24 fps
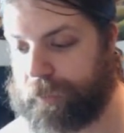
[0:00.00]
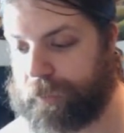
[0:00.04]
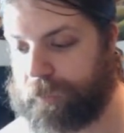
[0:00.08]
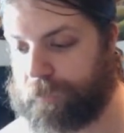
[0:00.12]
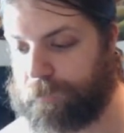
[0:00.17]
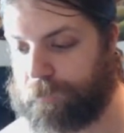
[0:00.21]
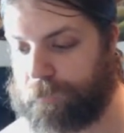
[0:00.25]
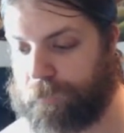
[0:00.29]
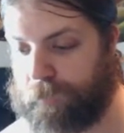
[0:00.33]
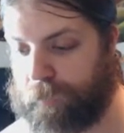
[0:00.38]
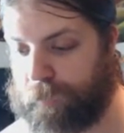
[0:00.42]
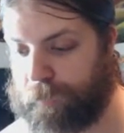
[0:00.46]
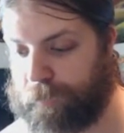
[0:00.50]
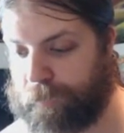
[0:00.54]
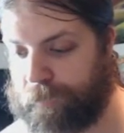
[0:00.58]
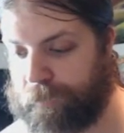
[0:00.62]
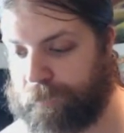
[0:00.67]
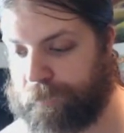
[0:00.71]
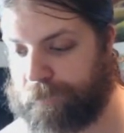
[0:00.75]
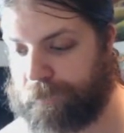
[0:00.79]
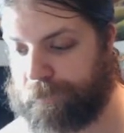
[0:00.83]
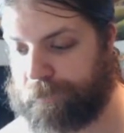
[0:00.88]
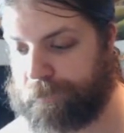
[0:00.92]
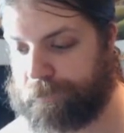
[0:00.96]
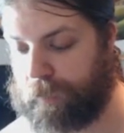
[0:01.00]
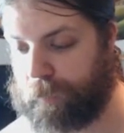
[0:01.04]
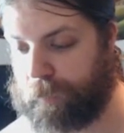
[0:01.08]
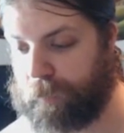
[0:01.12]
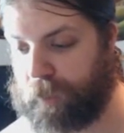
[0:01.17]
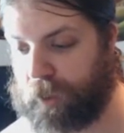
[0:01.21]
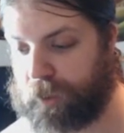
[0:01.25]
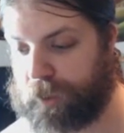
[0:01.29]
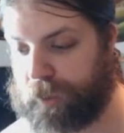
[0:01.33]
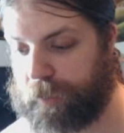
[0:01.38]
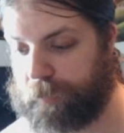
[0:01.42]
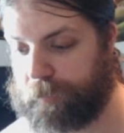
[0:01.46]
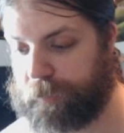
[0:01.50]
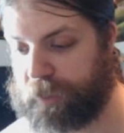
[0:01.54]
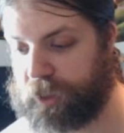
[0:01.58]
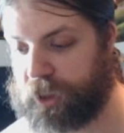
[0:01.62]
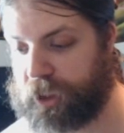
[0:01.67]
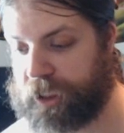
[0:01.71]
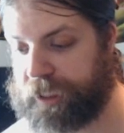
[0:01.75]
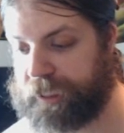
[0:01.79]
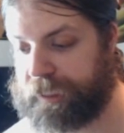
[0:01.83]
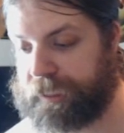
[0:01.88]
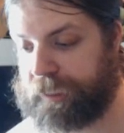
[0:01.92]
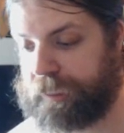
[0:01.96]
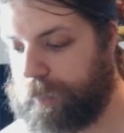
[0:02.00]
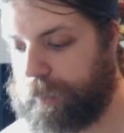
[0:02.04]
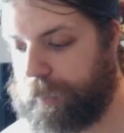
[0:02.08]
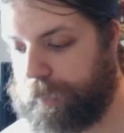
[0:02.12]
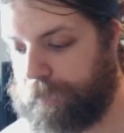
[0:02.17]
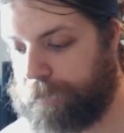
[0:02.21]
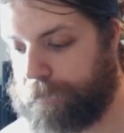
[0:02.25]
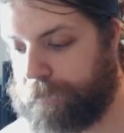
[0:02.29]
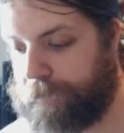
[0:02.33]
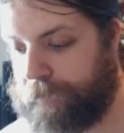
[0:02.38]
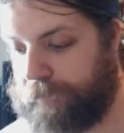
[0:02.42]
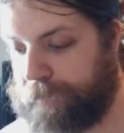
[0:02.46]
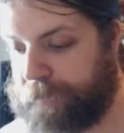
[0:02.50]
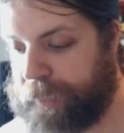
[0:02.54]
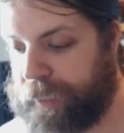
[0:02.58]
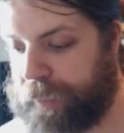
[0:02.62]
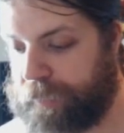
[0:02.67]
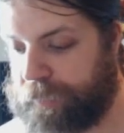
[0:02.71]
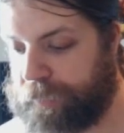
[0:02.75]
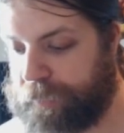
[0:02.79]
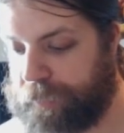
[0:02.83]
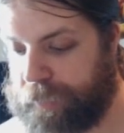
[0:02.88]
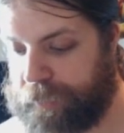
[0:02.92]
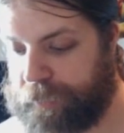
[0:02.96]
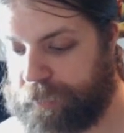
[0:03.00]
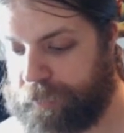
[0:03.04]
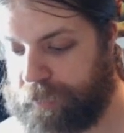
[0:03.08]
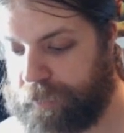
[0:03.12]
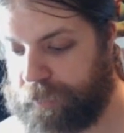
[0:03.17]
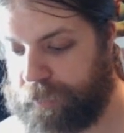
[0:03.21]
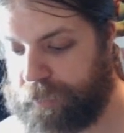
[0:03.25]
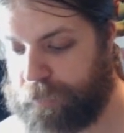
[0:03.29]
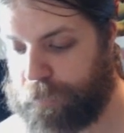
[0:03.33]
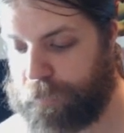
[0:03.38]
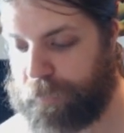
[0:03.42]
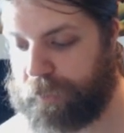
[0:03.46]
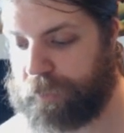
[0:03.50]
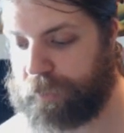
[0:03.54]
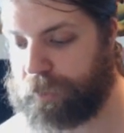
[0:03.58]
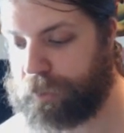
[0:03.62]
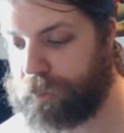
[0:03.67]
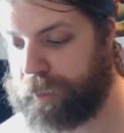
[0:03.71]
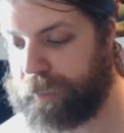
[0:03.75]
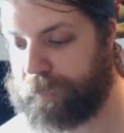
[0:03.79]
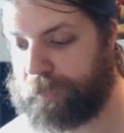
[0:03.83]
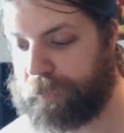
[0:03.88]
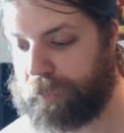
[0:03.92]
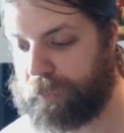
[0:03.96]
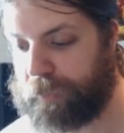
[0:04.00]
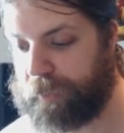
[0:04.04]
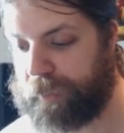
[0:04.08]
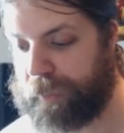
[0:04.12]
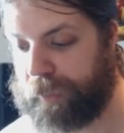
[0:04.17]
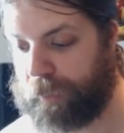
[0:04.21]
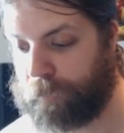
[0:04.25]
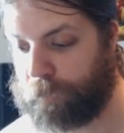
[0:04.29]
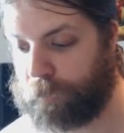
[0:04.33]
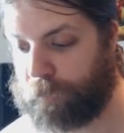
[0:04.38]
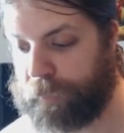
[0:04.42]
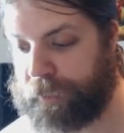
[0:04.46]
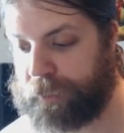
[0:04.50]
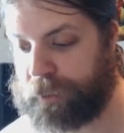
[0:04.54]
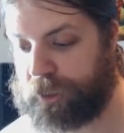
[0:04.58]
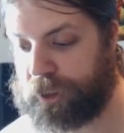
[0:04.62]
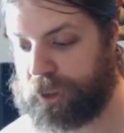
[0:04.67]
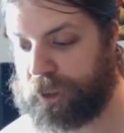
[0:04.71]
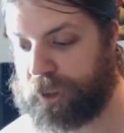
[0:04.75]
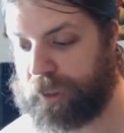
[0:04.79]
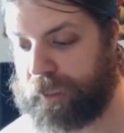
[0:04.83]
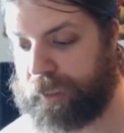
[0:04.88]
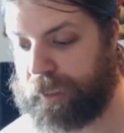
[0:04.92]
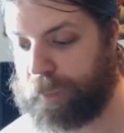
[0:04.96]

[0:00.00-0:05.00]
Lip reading: from March of the Machine, a 5 mana 6/6 with Trample and Reach,